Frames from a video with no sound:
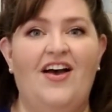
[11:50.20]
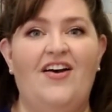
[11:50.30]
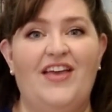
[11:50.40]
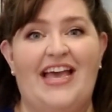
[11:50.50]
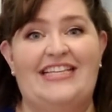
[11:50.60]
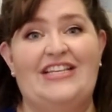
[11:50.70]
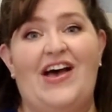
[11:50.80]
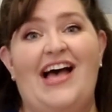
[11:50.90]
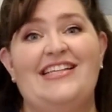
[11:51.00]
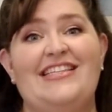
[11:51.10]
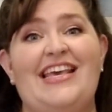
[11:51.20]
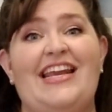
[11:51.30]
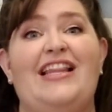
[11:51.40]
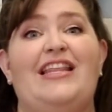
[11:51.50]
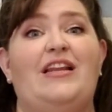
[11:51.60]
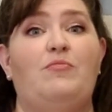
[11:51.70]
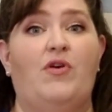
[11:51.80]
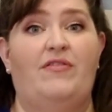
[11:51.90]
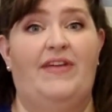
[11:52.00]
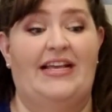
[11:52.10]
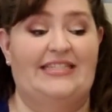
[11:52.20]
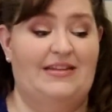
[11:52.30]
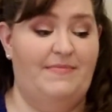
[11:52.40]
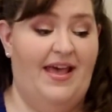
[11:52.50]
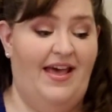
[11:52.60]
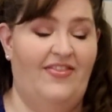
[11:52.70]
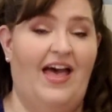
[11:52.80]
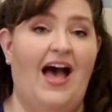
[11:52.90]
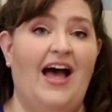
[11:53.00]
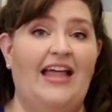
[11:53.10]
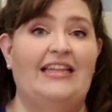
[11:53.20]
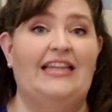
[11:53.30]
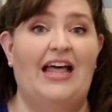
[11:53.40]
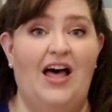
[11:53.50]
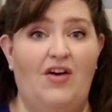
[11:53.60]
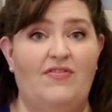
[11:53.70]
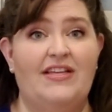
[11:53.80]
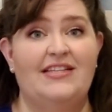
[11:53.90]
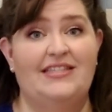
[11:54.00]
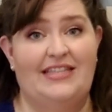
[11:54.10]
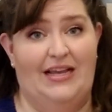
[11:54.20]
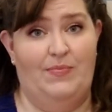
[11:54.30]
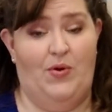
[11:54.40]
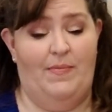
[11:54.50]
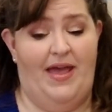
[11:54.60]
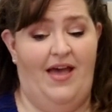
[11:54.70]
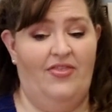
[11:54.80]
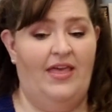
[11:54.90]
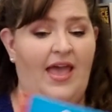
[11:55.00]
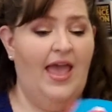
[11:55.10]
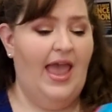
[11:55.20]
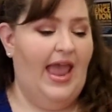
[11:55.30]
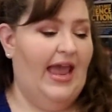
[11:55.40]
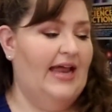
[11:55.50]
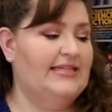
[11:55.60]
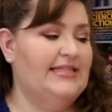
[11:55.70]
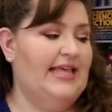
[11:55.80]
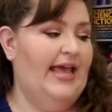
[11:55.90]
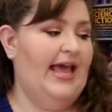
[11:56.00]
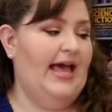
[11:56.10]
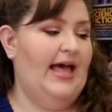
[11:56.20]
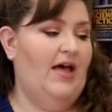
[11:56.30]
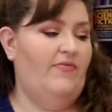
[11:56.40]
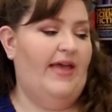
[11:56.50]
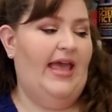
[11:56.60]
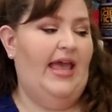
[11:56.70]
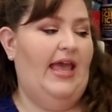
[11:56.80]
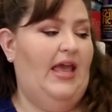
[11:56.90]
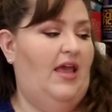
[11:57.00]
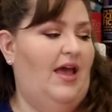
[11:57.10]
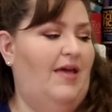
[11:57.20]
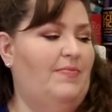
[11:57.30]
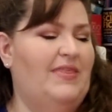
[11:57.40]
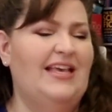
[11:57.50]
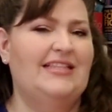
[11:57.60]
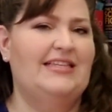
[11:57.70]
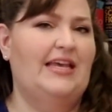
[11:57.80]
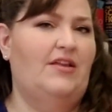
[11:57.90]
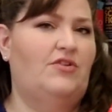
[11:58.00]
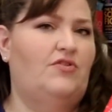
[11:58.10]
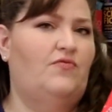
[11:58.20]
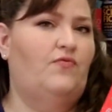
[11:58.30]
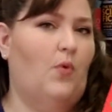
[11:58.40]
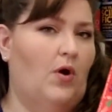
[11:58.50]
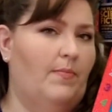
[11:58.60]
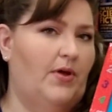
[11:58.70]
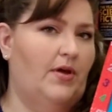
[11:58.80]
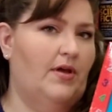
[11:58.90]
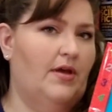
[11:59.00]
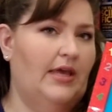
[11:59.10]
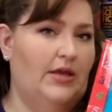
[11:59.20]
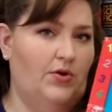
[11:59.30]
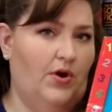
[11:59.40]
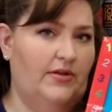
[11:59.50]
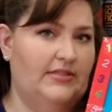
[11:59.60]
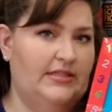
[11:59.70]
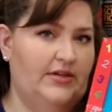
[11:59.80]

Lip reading: Okay, so as they get a little more advanced in math, I love Singapore Math. And they have I think it's a 4-book kindergarten